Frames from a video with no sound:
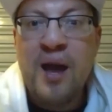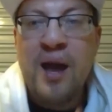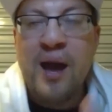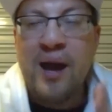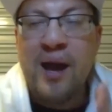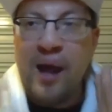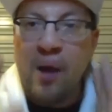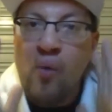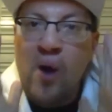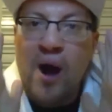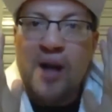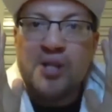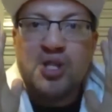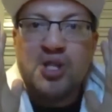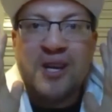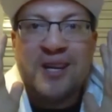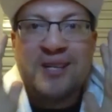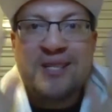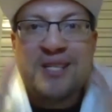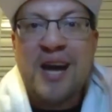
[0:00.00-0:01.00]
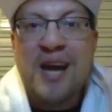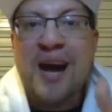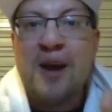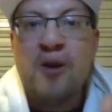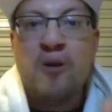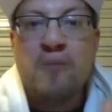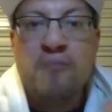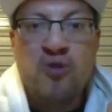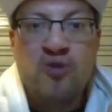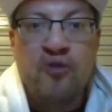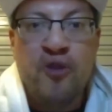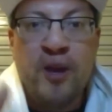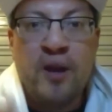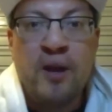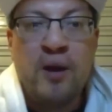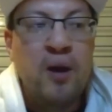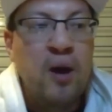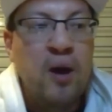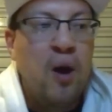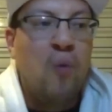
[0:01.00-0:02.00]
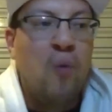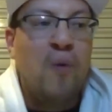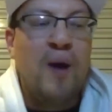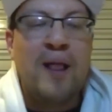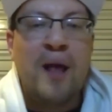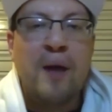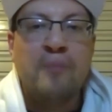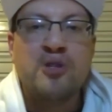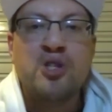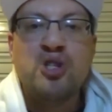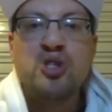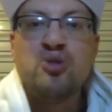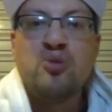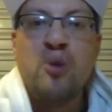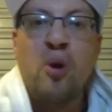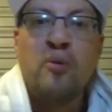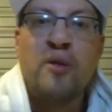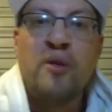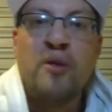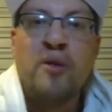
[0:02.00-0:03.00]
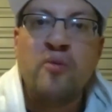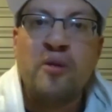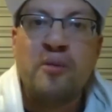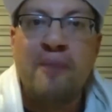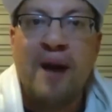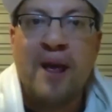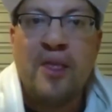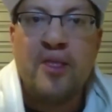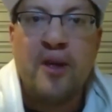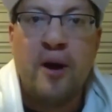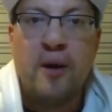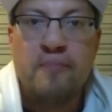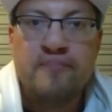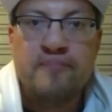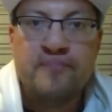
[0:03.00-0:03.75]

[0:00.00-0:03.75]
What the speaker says: And I watched an entire movie while I was scrolling with my thumb.